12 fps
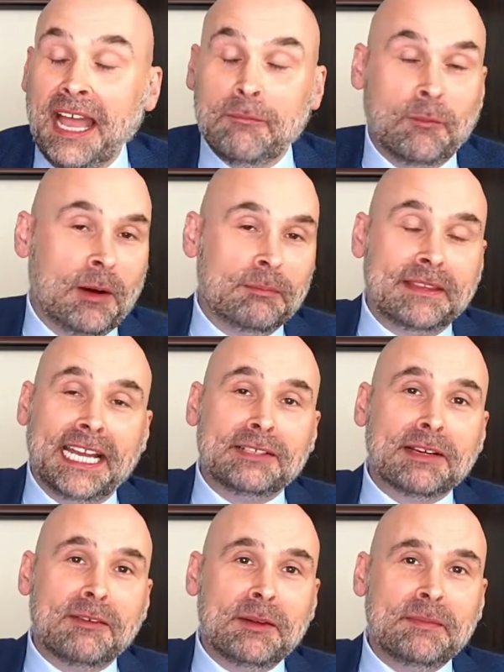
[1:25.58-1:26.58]
Well, thanks
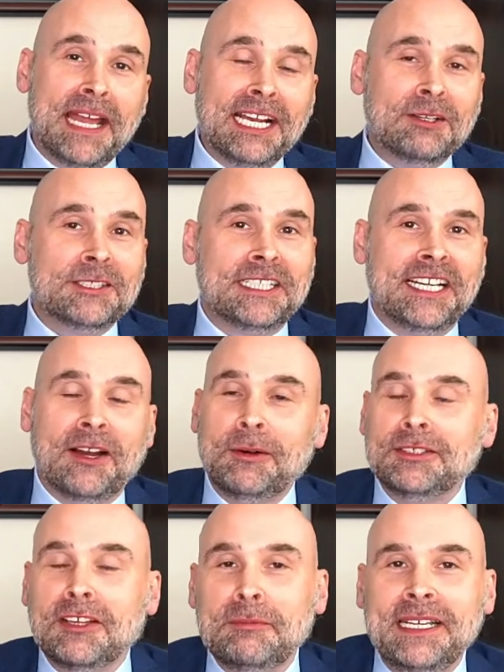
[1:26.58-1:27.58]
for having me back, Christine. I
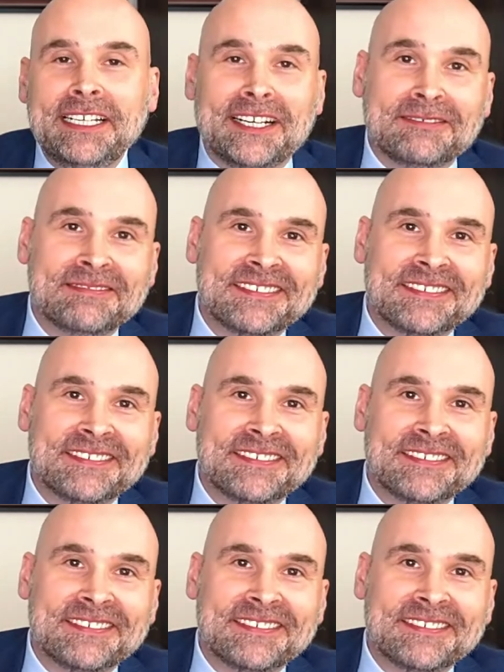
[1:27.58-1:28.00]
always love being here.